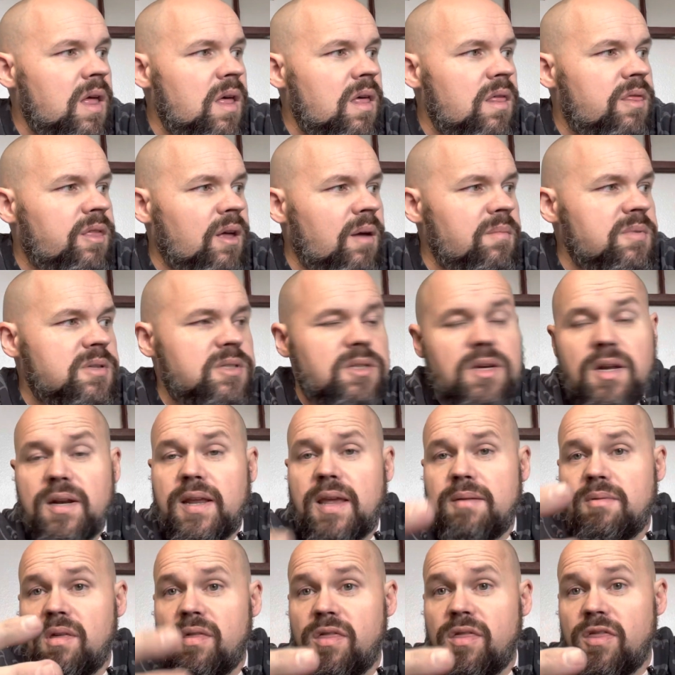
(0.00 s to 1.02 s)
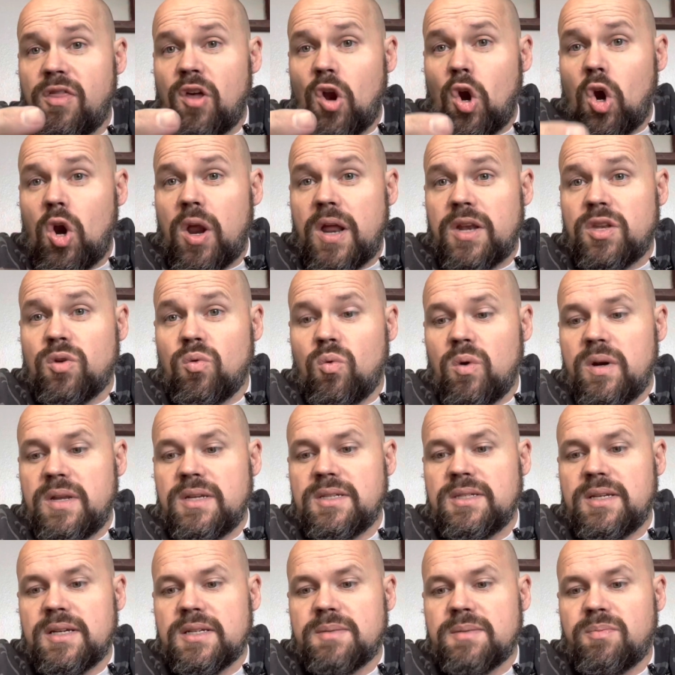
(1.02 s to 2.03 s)
Thumb stud came in third at
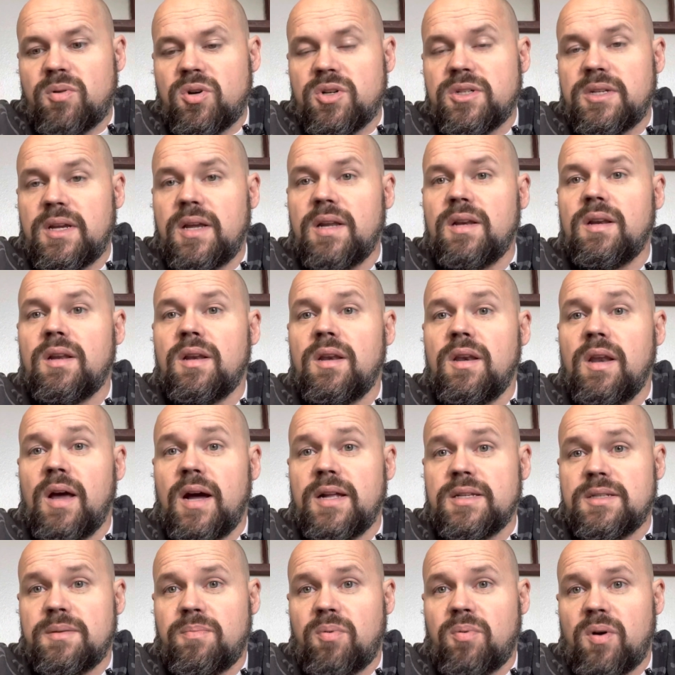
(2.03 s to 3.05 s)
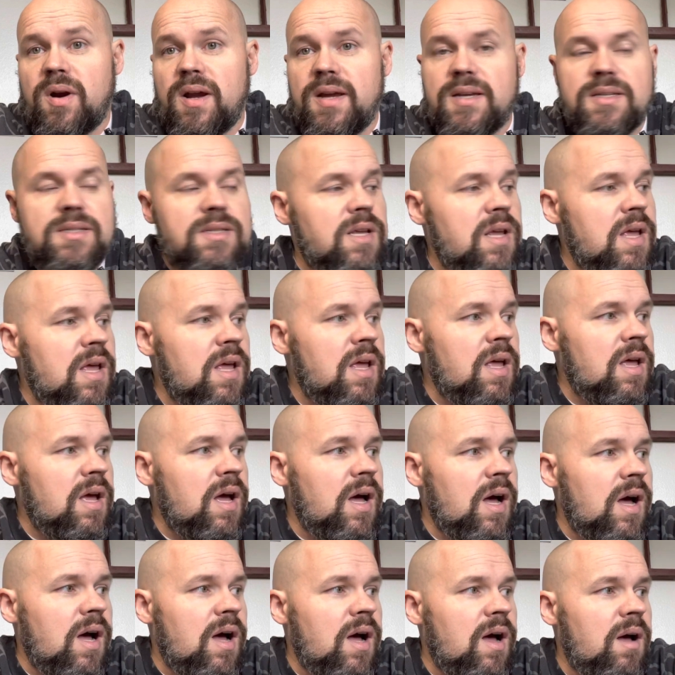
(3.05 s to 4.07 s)
26%. Not surprised.
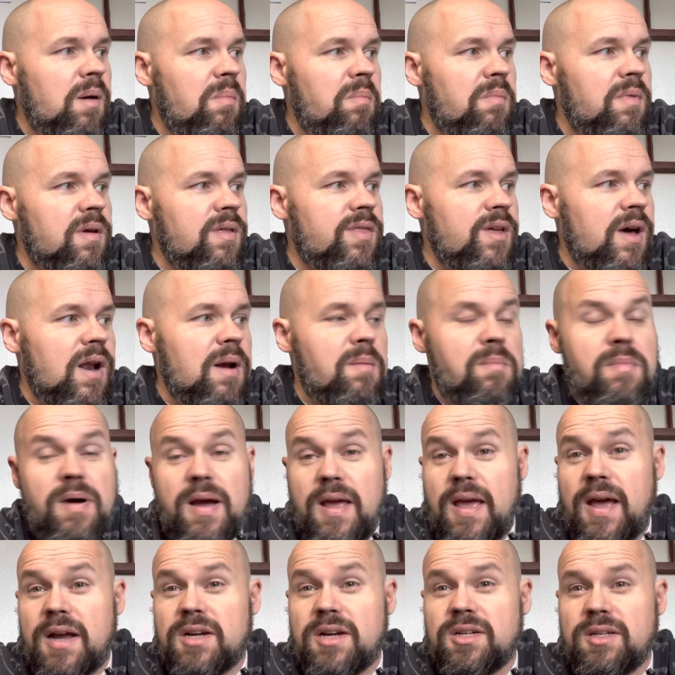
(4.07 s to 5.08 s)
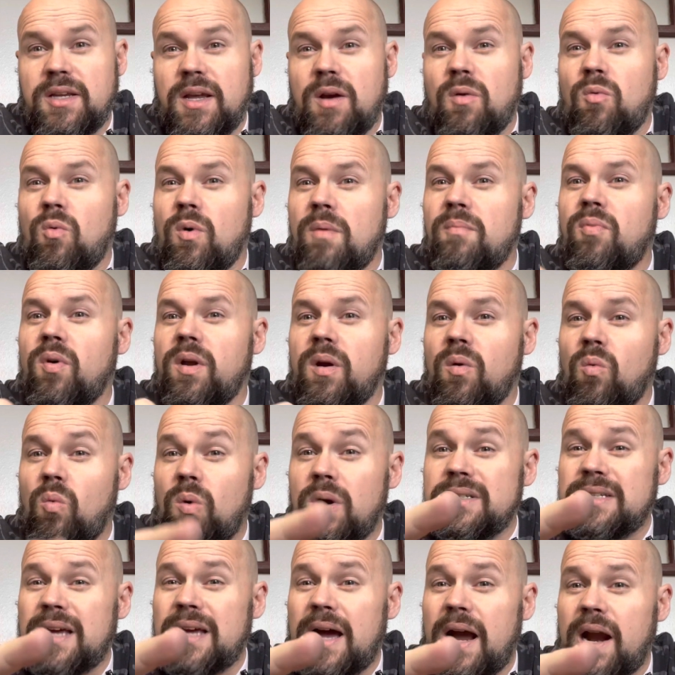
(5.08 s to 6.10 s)
I thought it might actually, at one point it
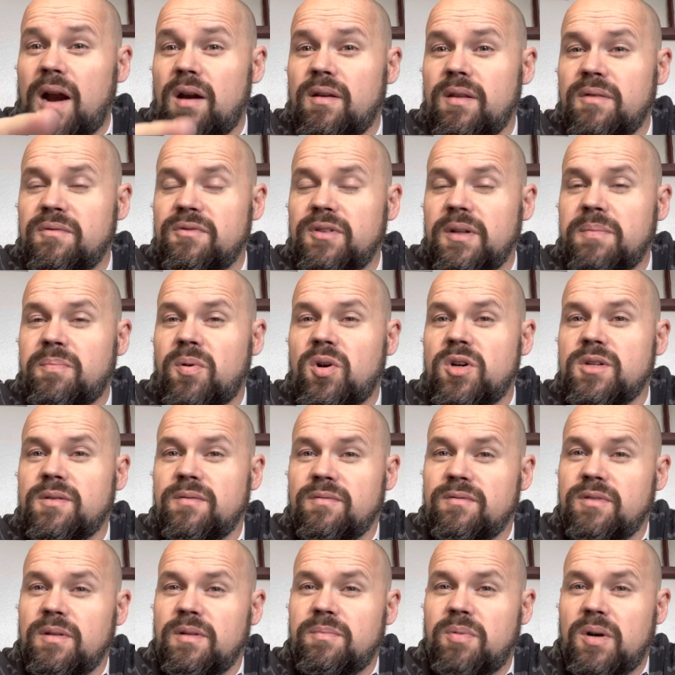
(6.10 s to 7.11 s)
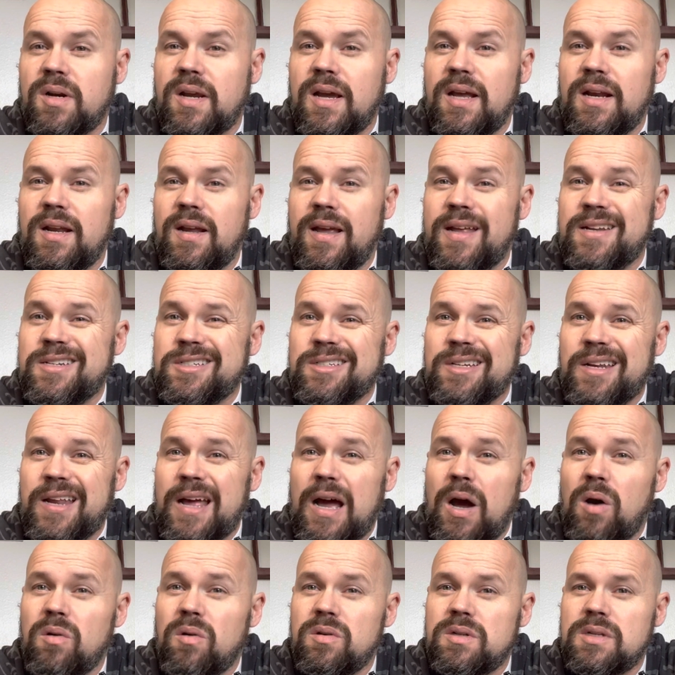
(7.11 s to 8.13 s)
was higher than flippers, and flipper kind of edged it
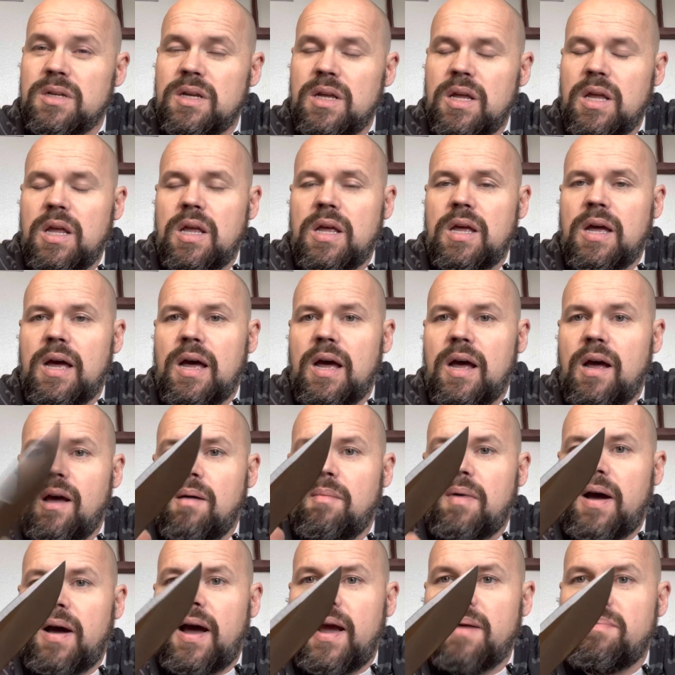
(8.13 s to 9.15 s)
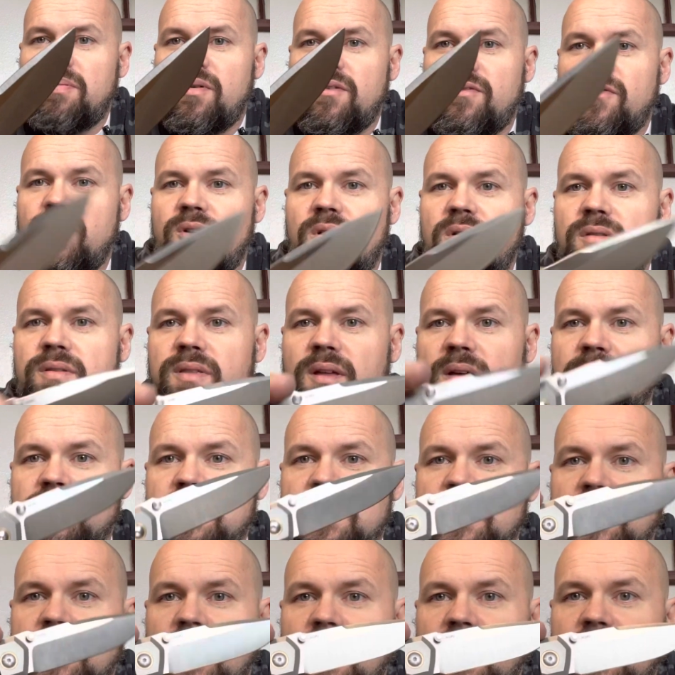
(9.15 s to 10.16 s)
out. I prefer thumb
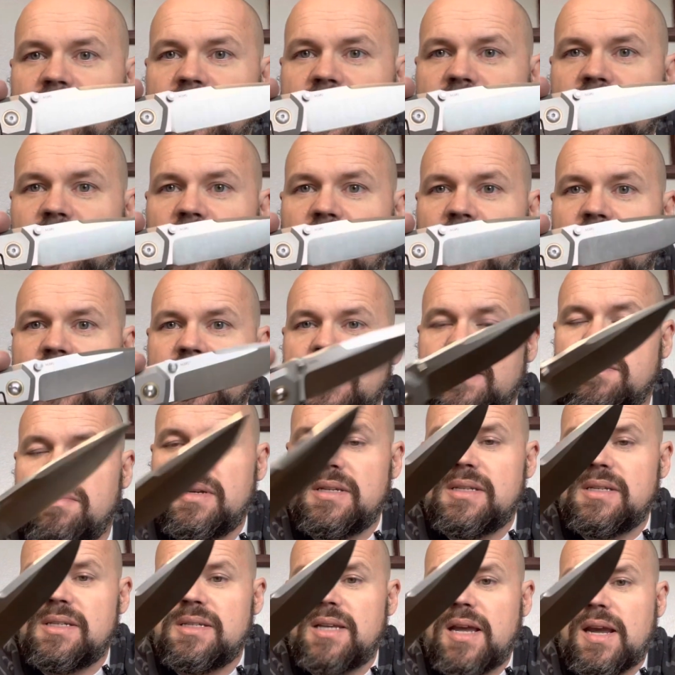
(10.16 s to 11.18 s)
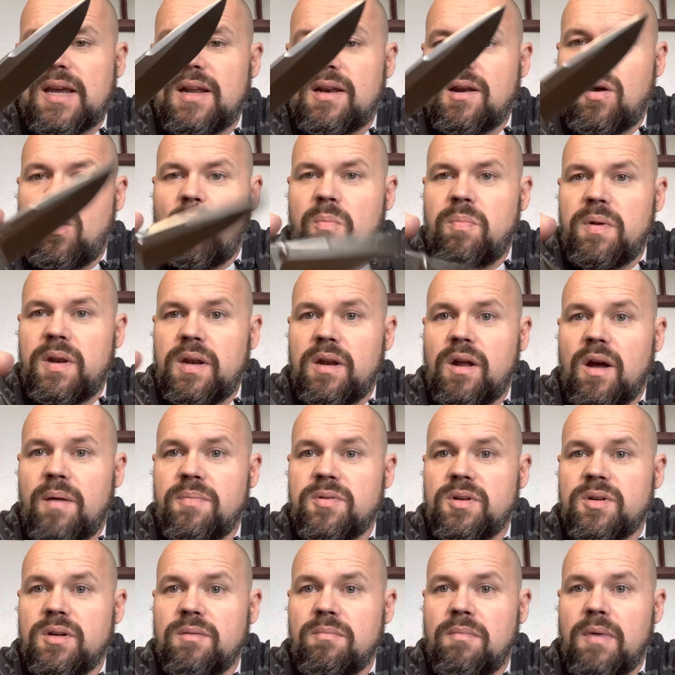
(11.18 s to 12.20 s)
studs as my second opening
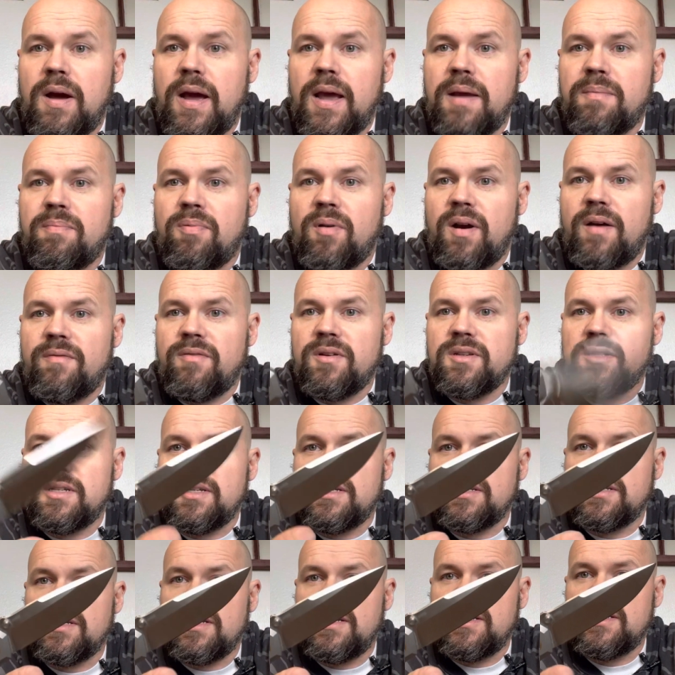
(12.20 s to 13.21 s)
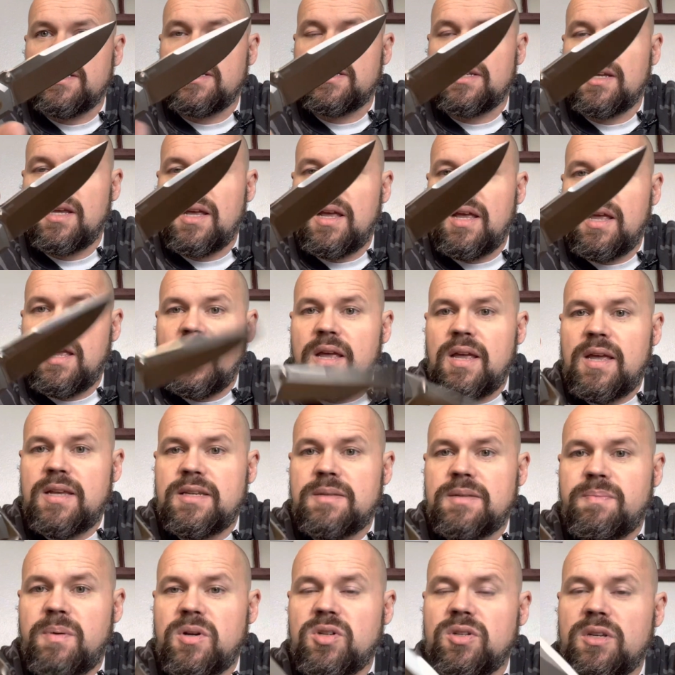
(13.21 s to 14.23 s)
option. My preferences is
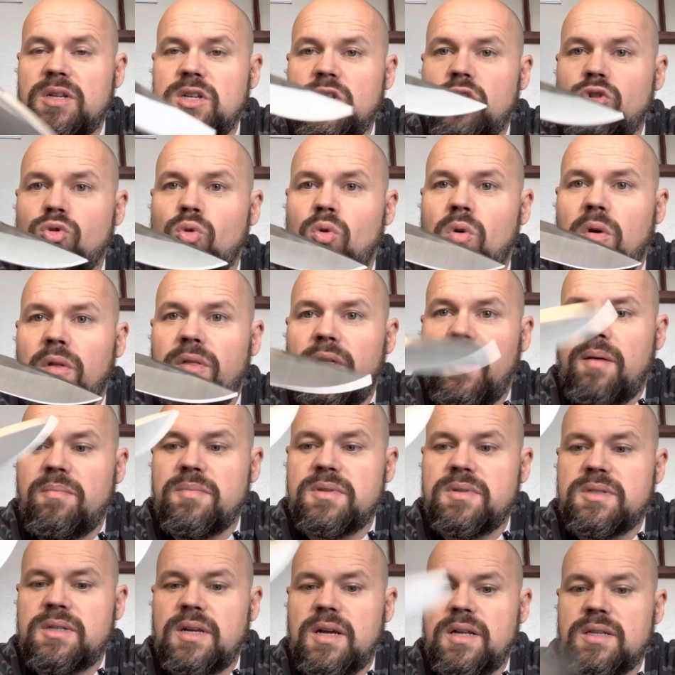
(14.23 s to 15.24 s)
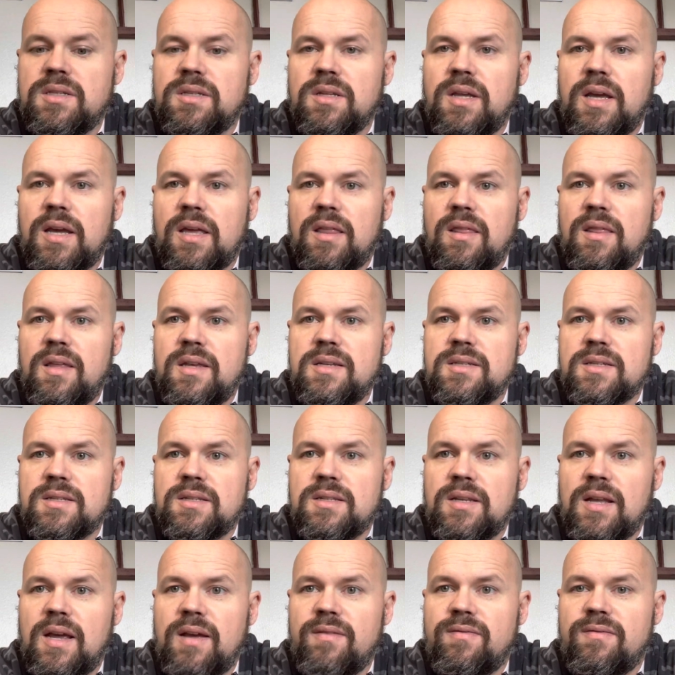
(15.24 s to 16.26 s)
especially dual thumb studs. Like this
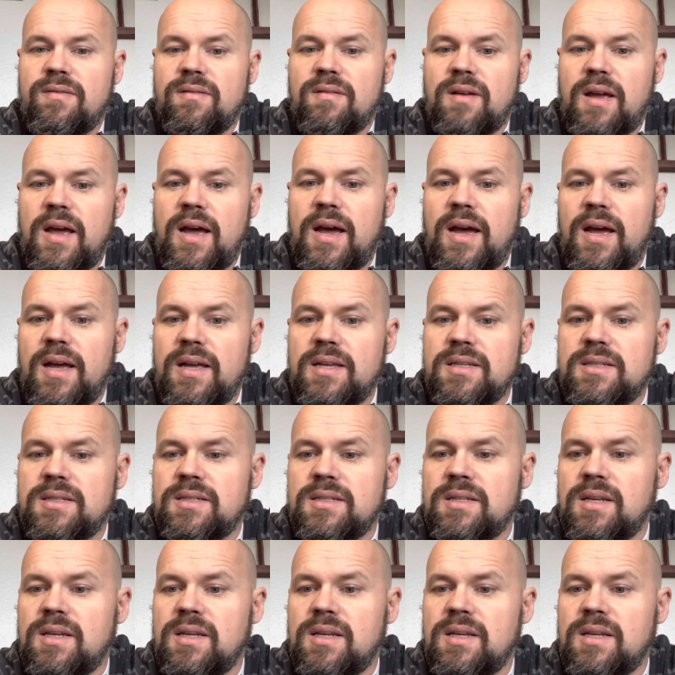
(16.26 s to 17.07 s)
knife has